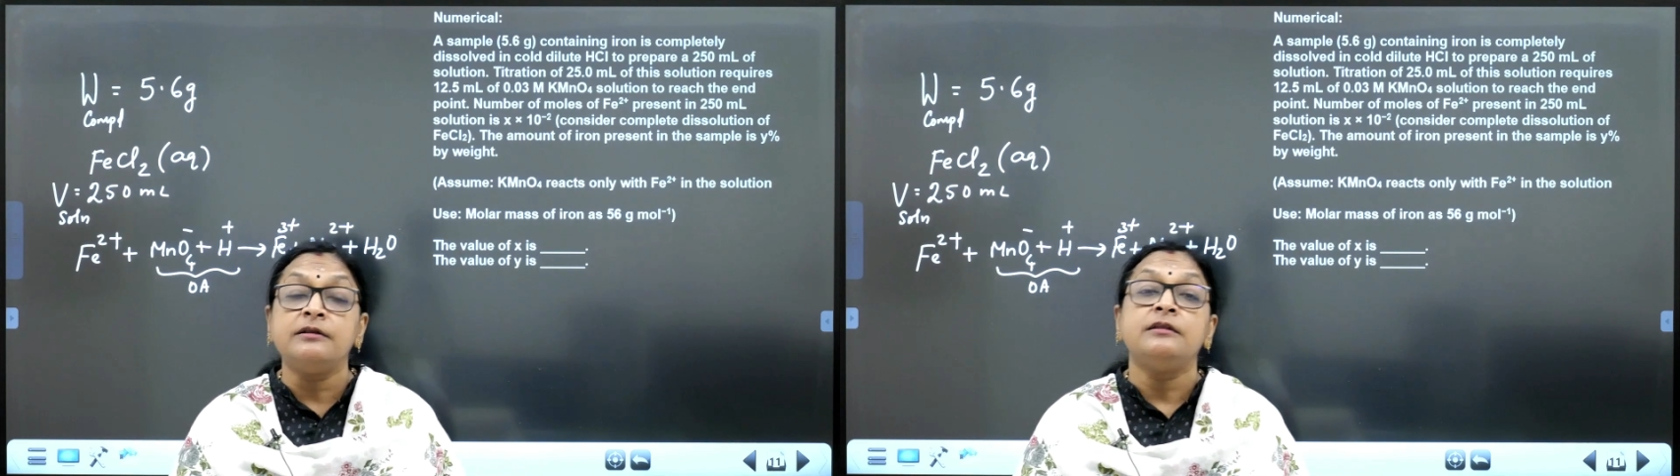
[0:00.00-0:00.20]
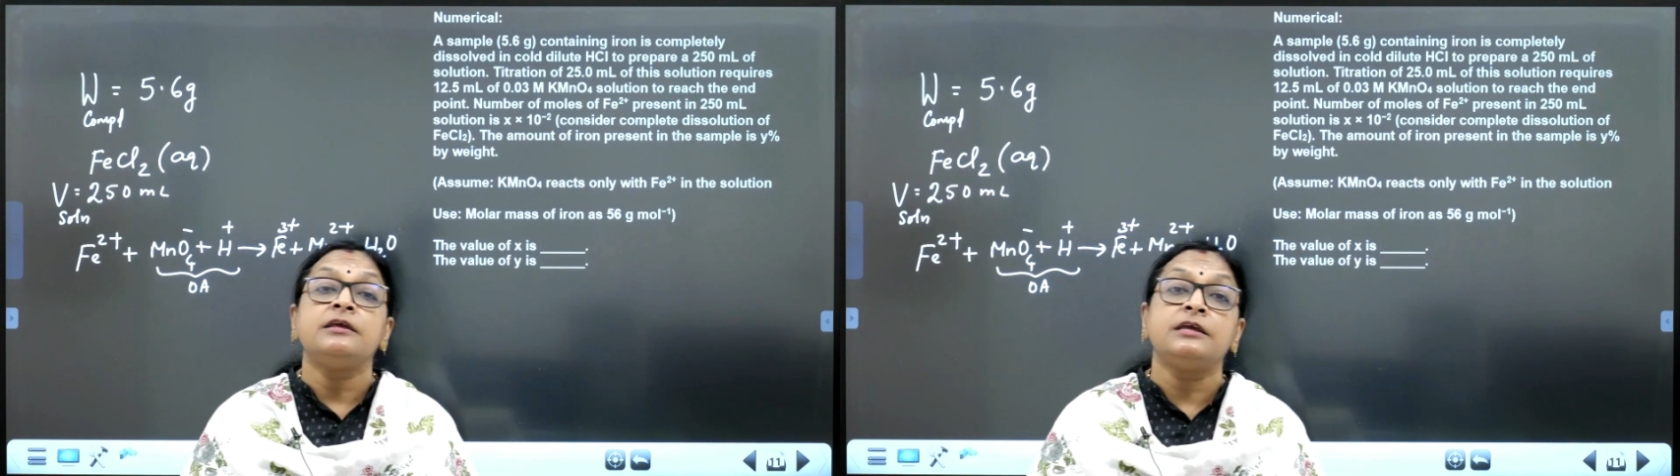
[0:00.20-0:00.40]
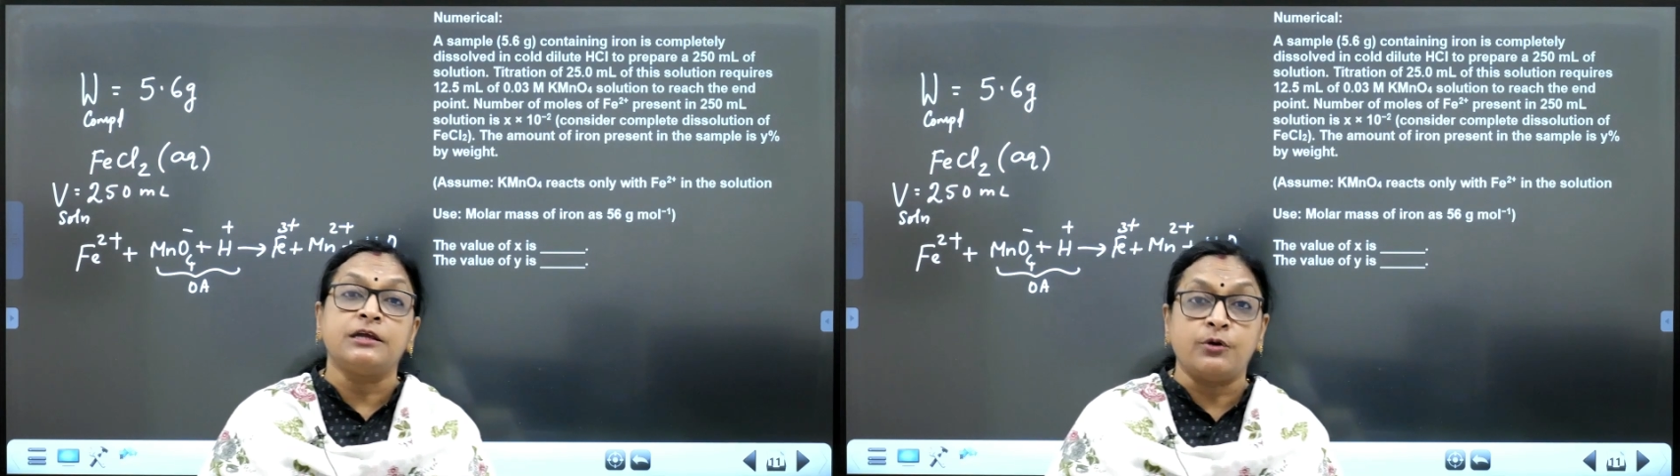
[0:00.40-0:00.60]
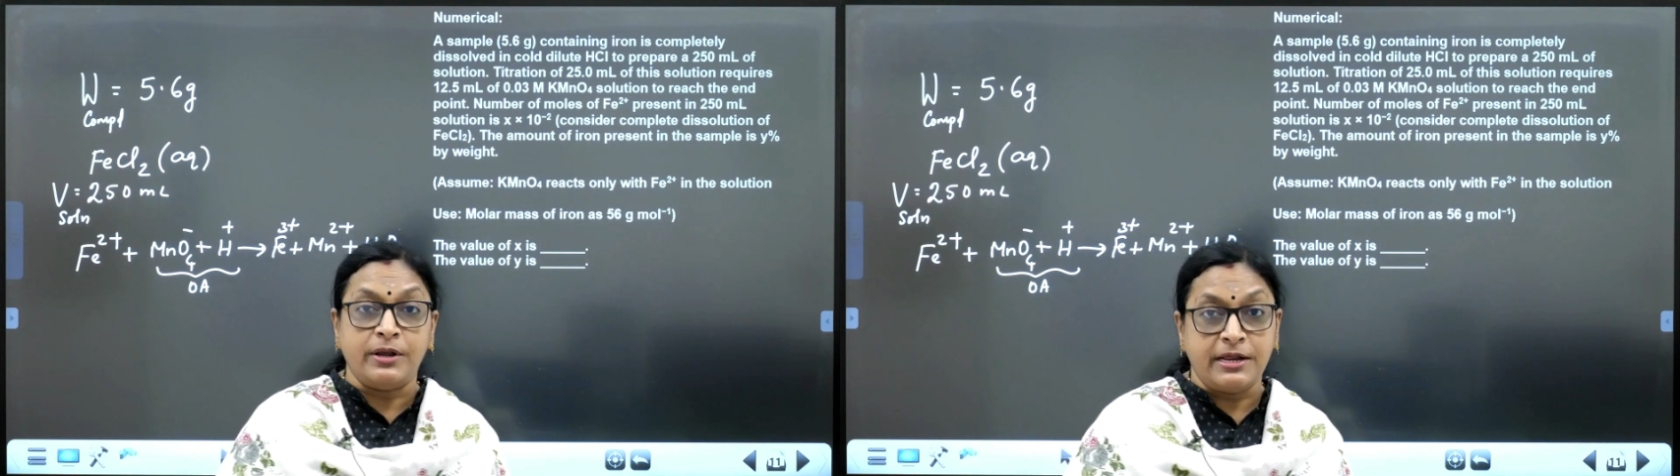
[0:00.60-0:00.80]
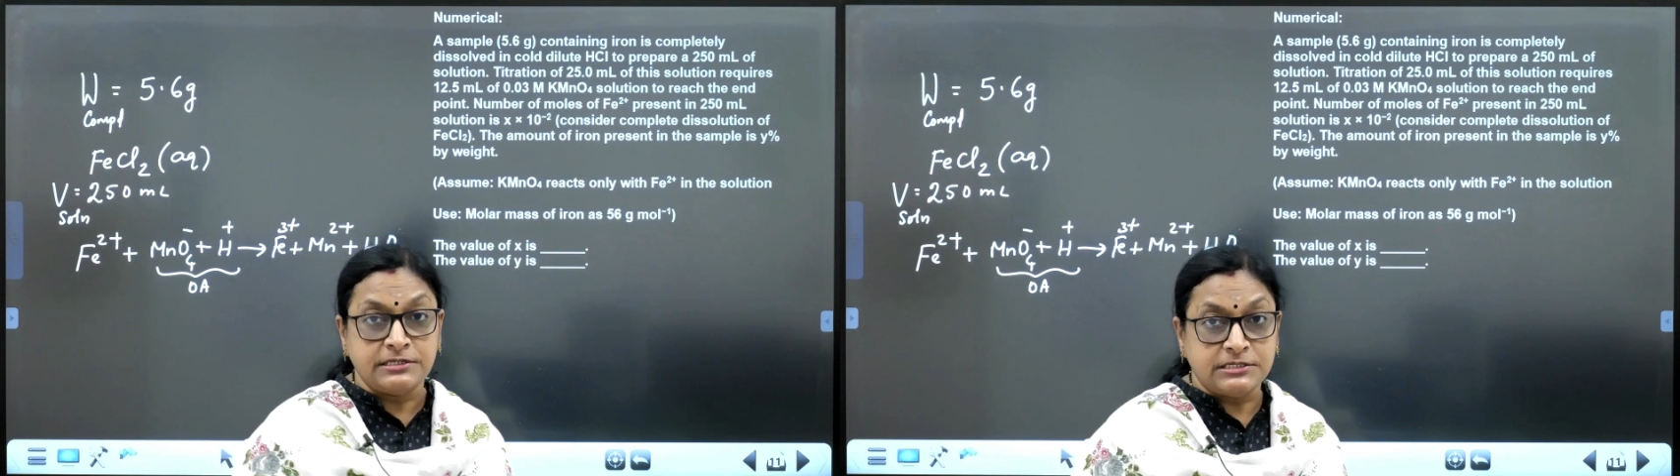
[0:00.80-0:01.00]

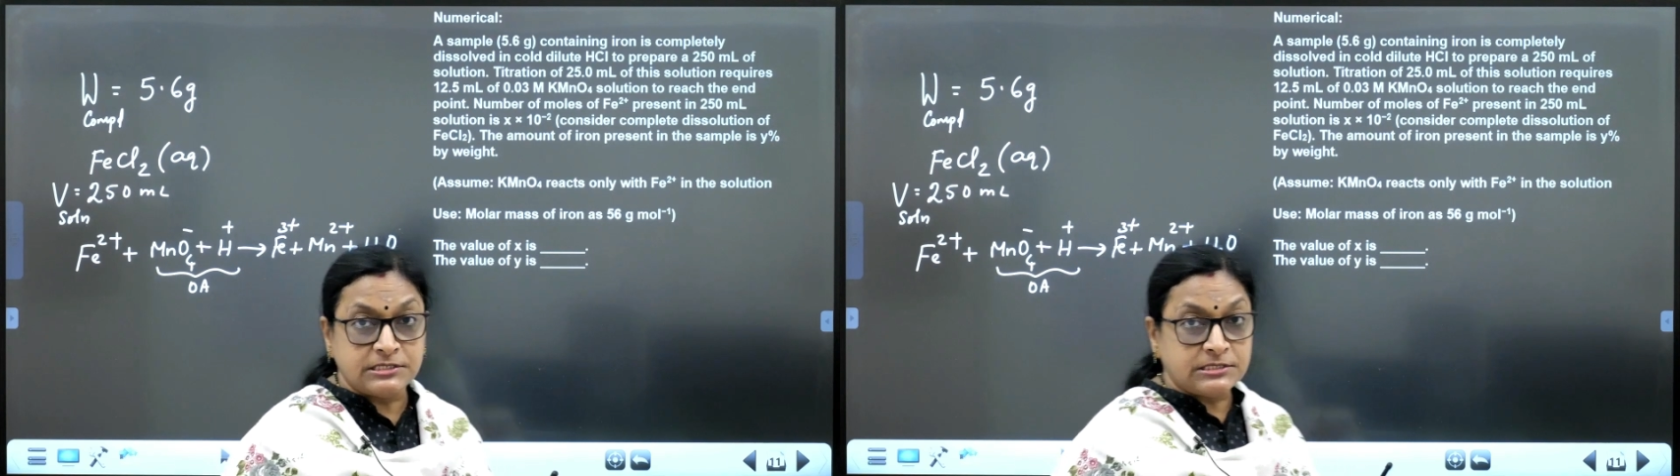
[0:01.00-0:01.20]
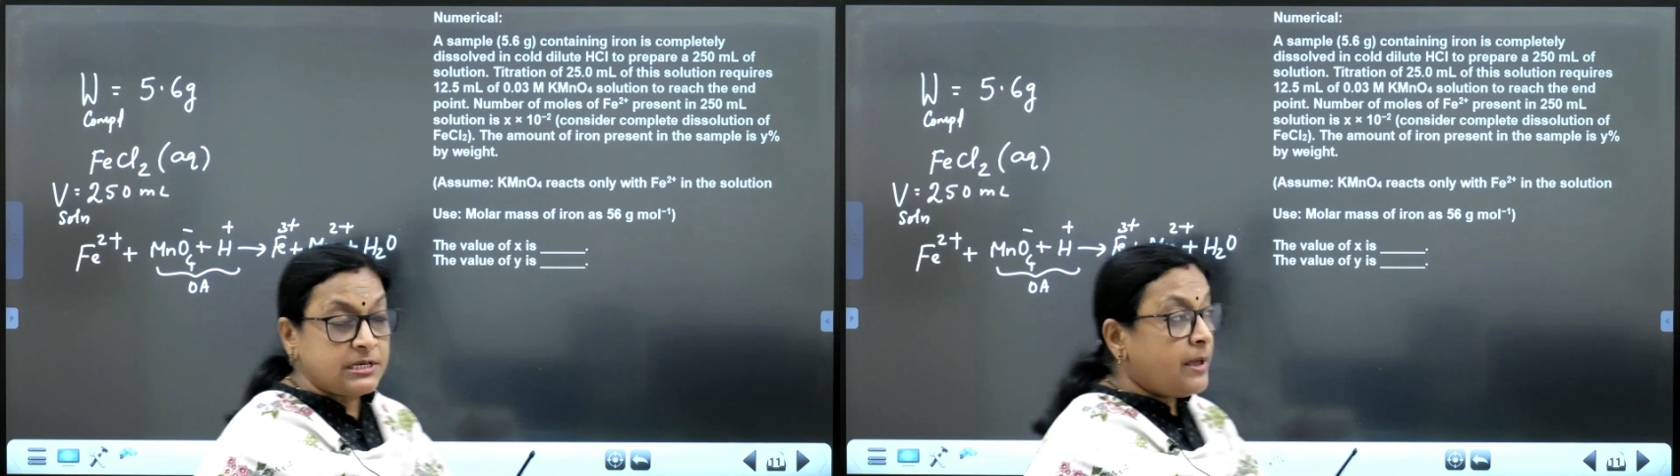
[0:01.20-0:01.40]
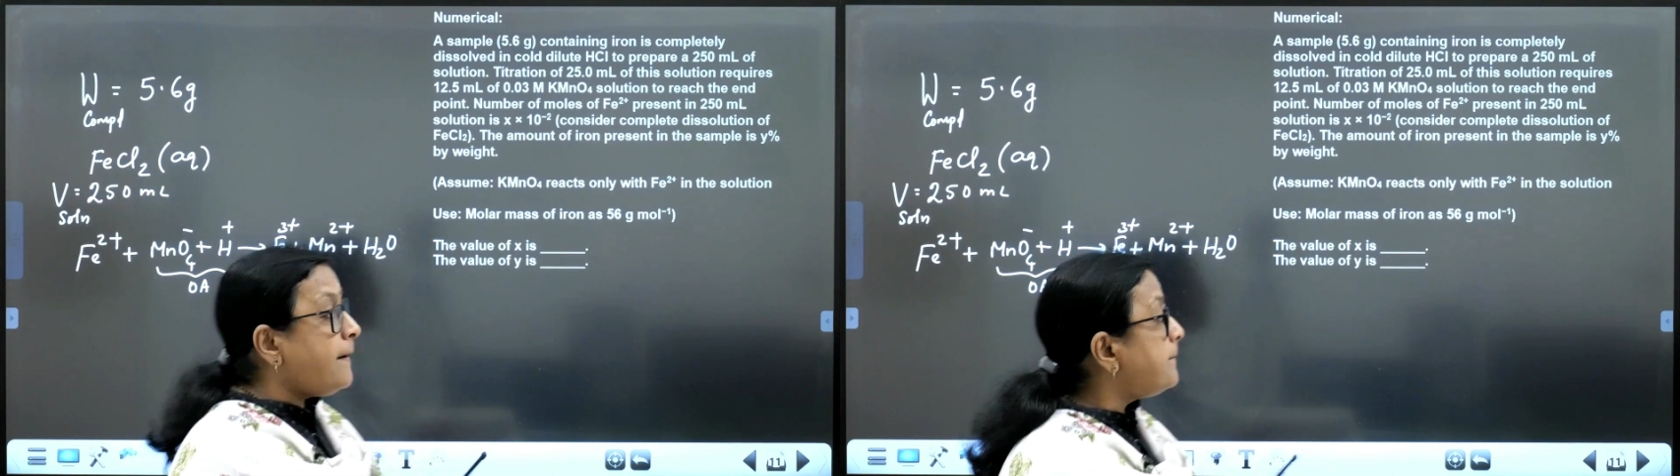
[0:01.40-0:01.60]
equivalence. By